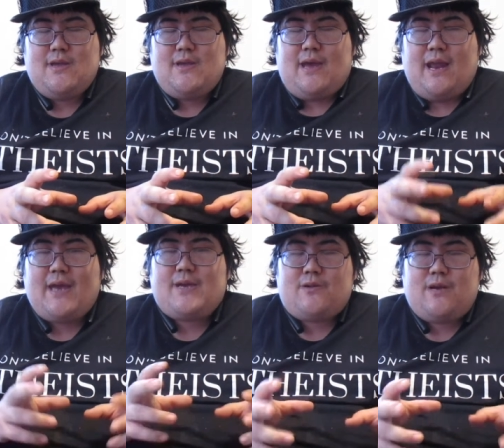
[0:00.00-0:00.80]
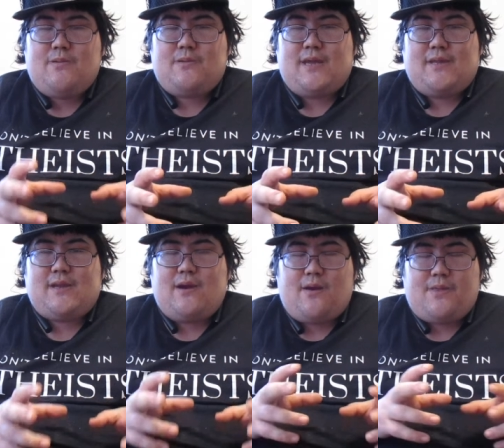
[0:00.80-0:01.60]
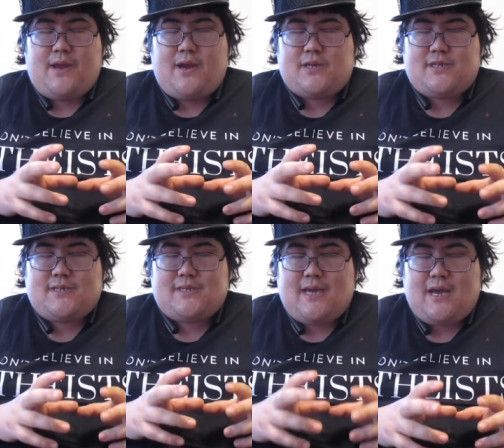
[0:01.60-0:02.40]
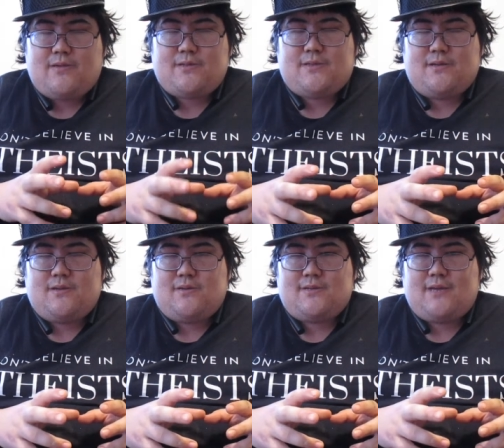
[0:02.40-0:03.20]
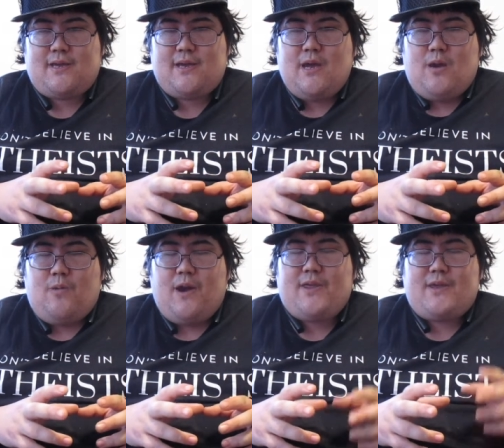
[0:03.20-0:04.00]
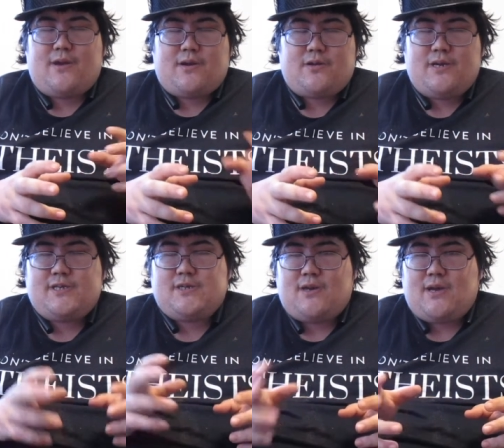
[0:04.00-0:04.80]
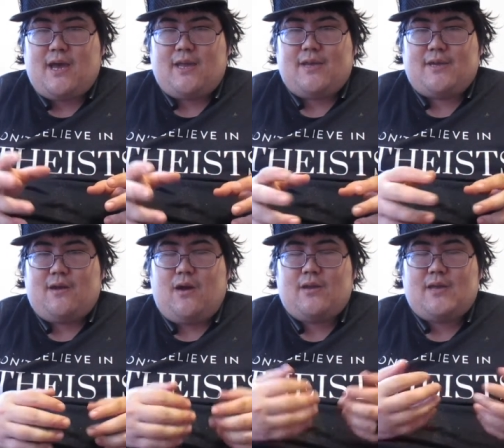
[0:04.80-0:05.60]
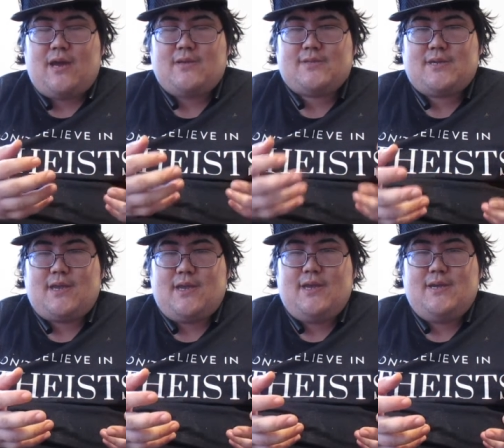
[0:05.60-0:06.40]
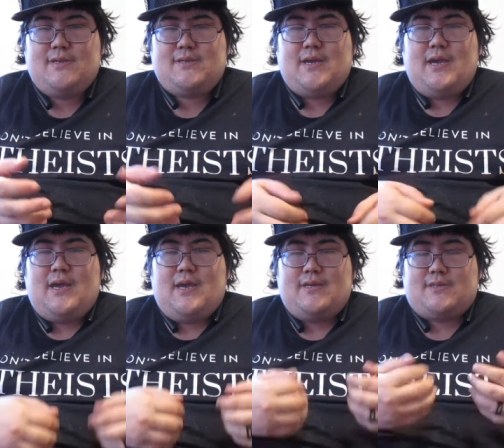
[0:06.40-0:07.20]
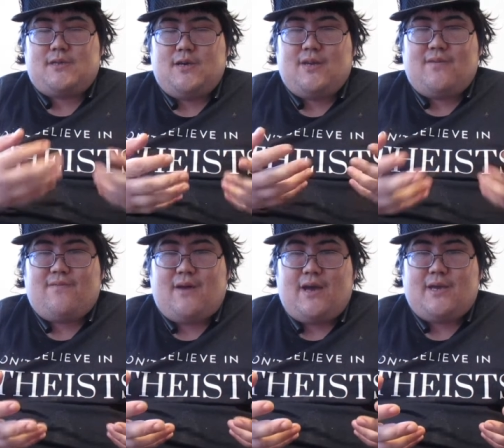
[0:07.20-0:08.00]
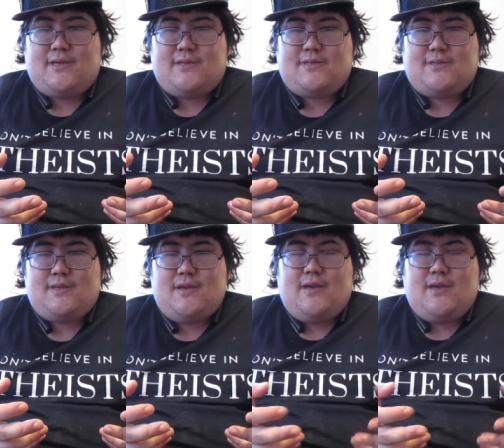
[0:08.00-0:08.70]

And I agree with that. They are just counselors. Like, whether they're a Christian or not. Like, all counseling is good advice.